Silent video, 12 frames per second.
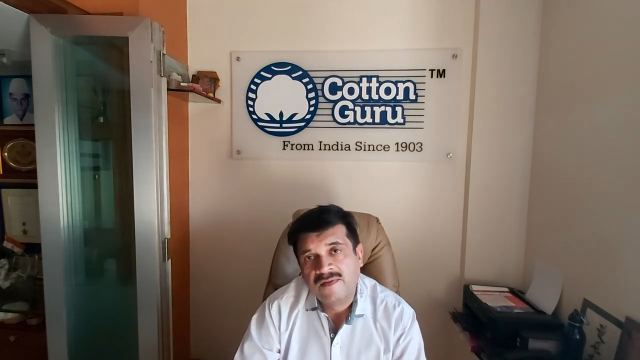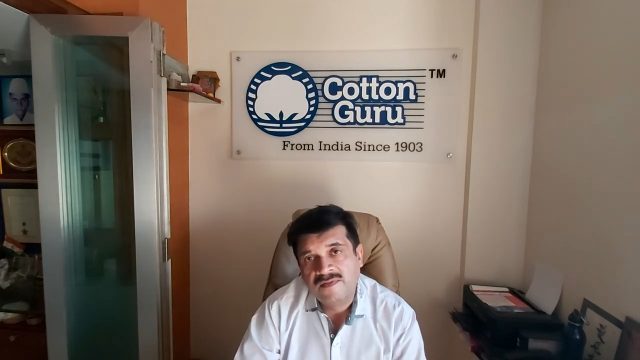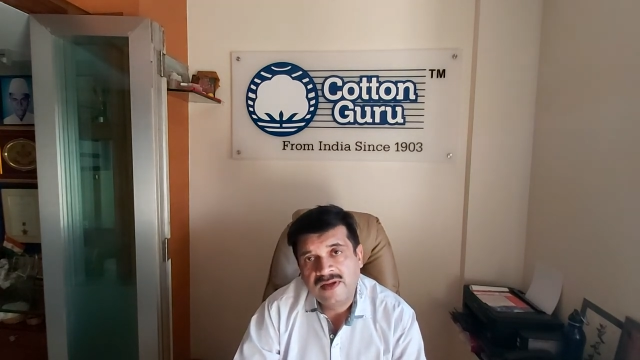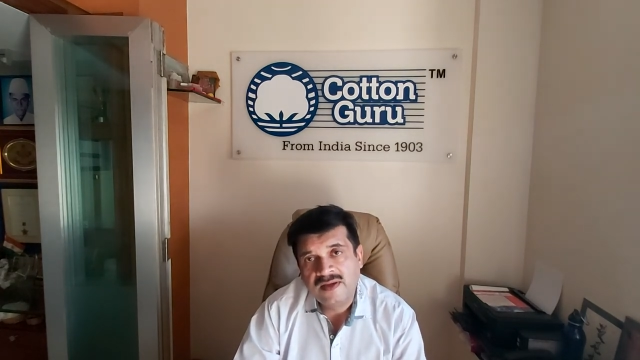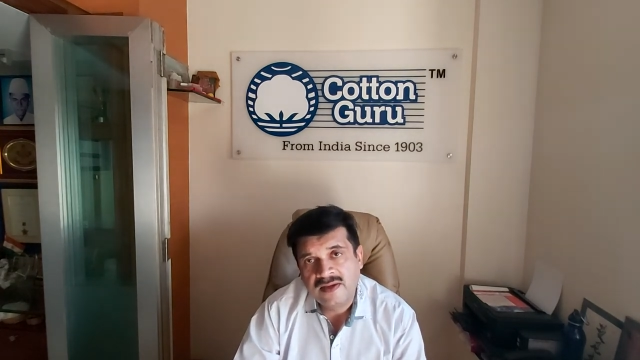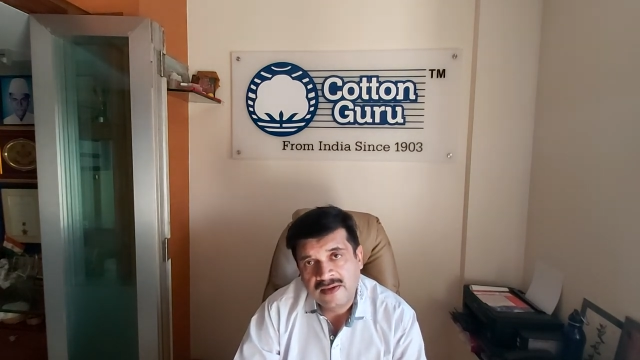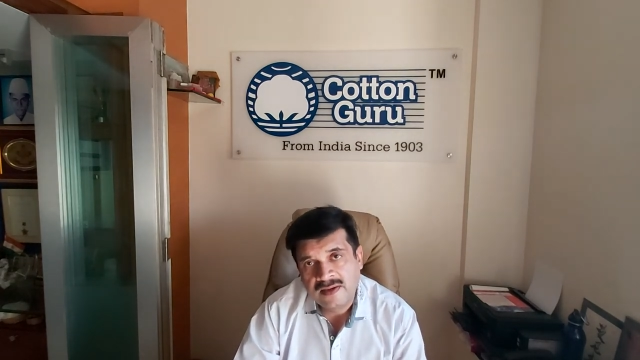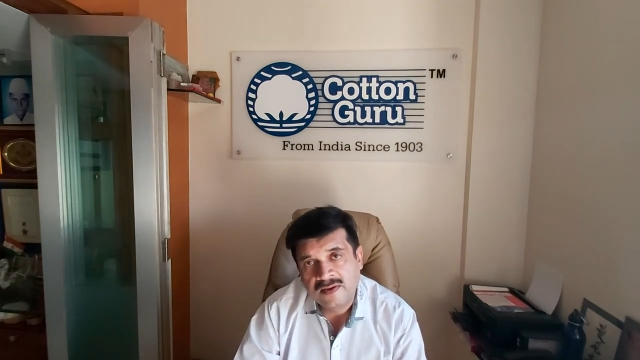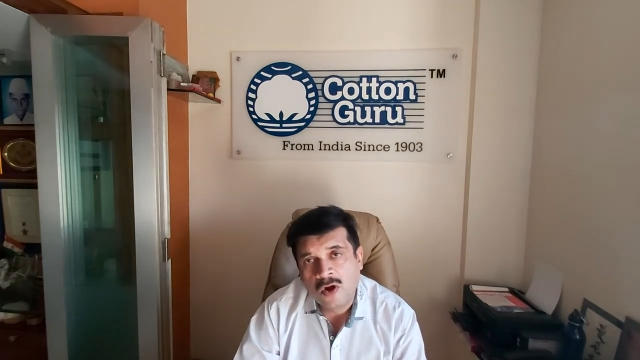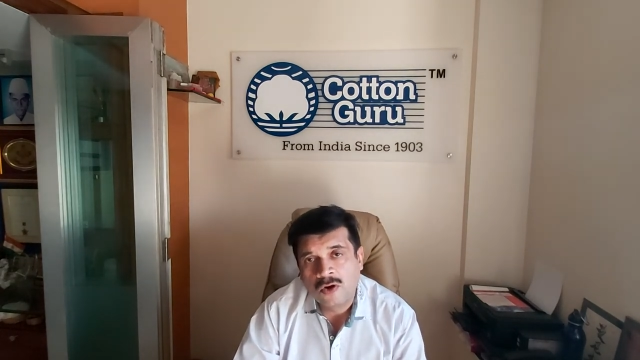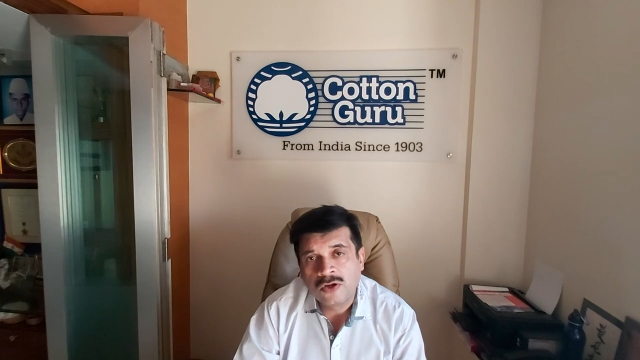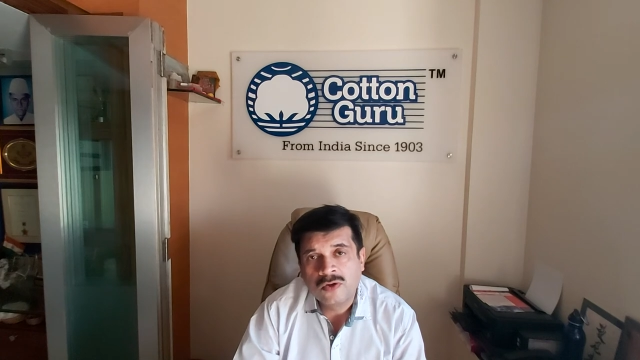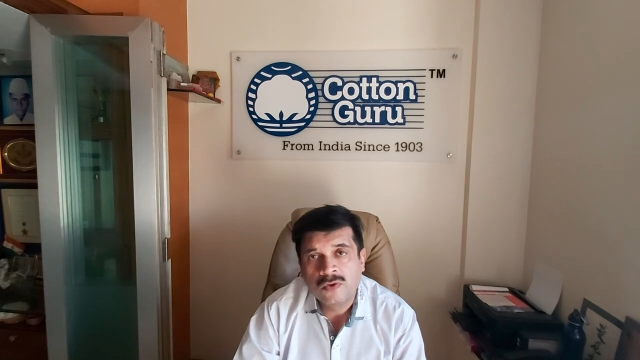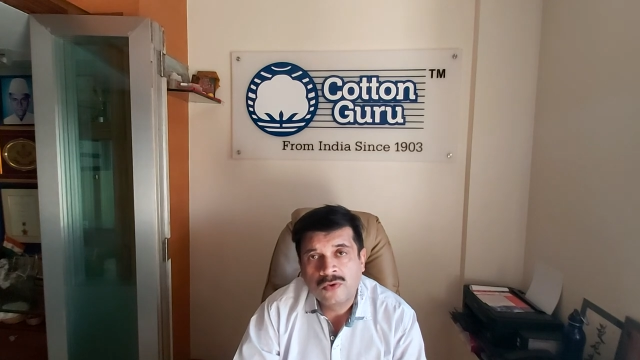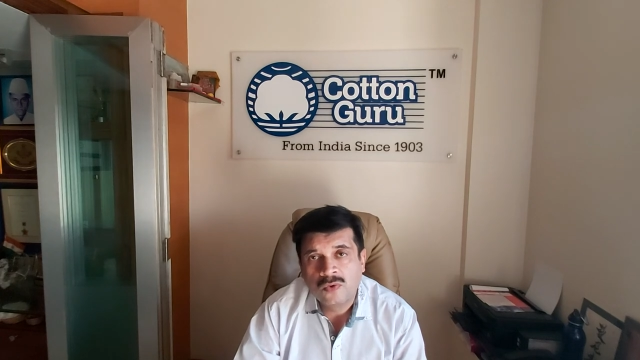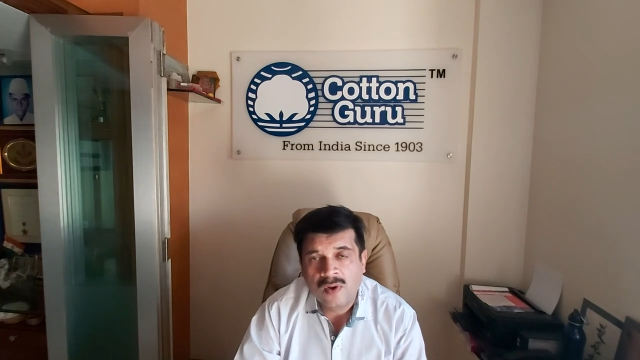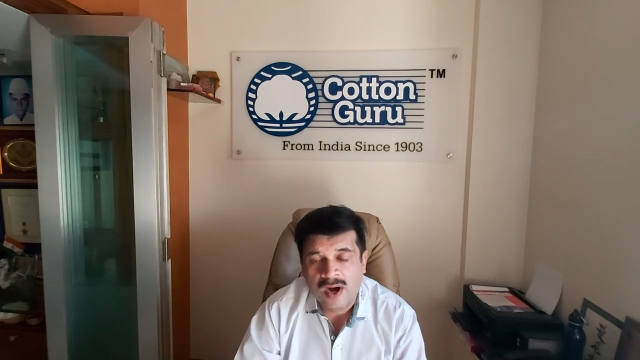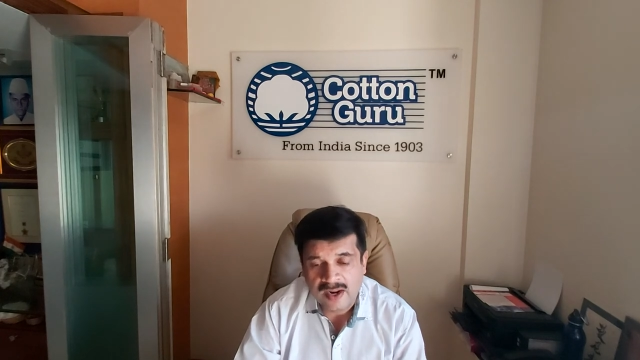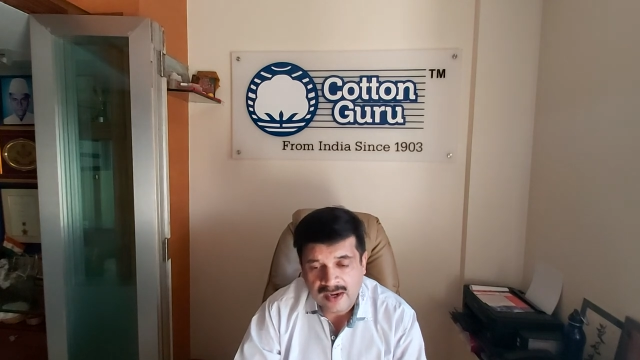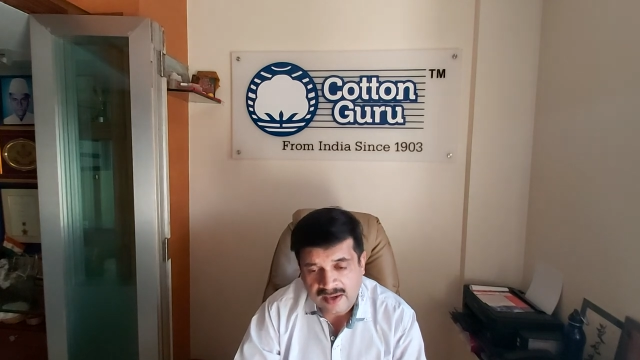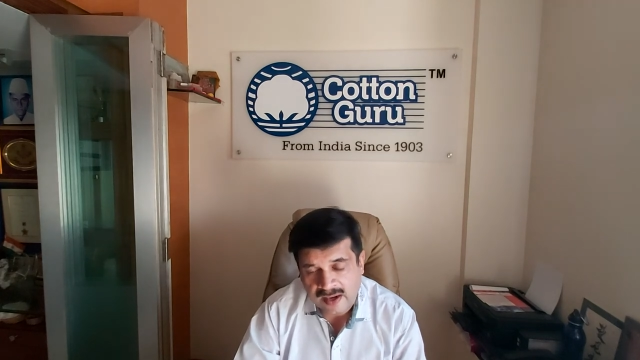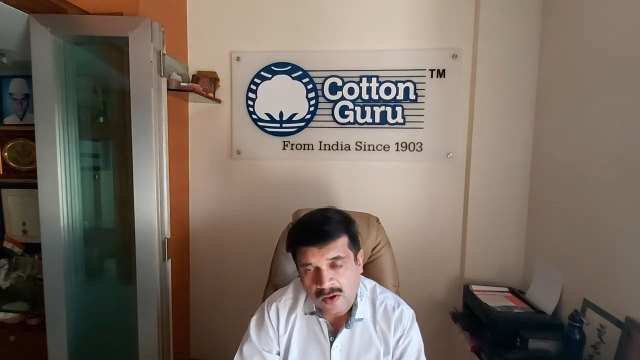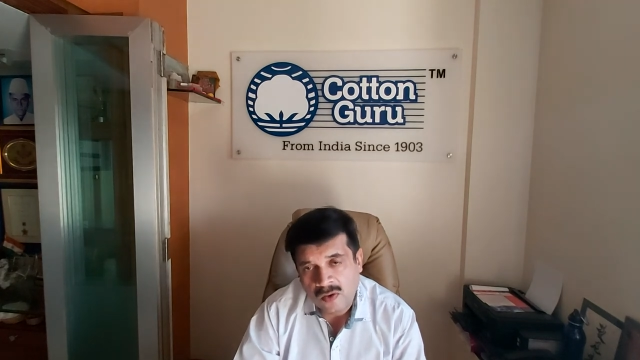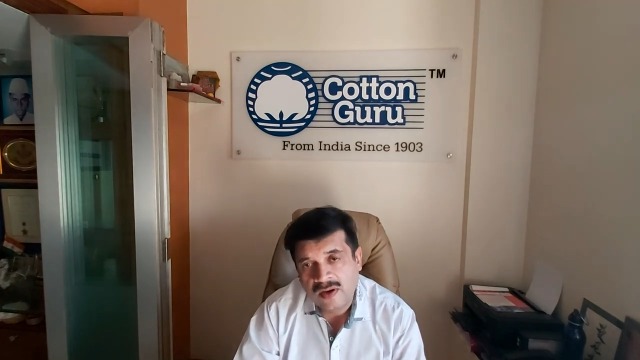We in Cotton Guru are
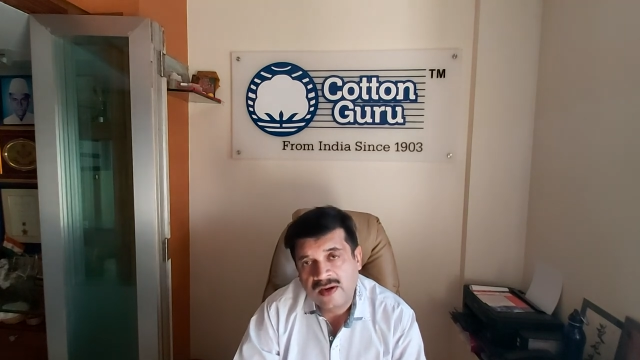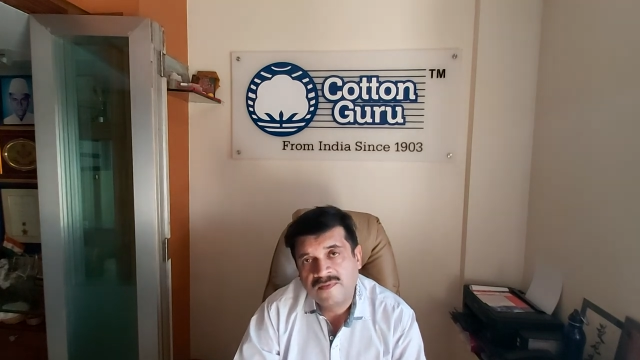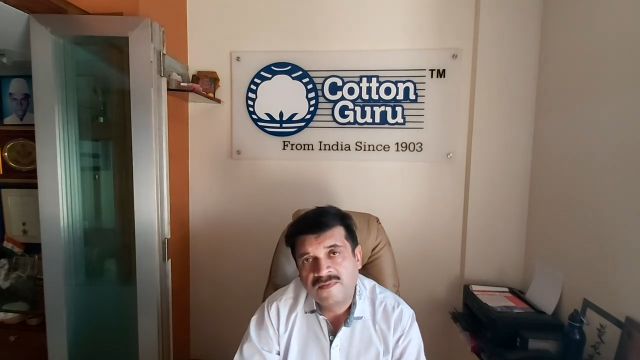regularly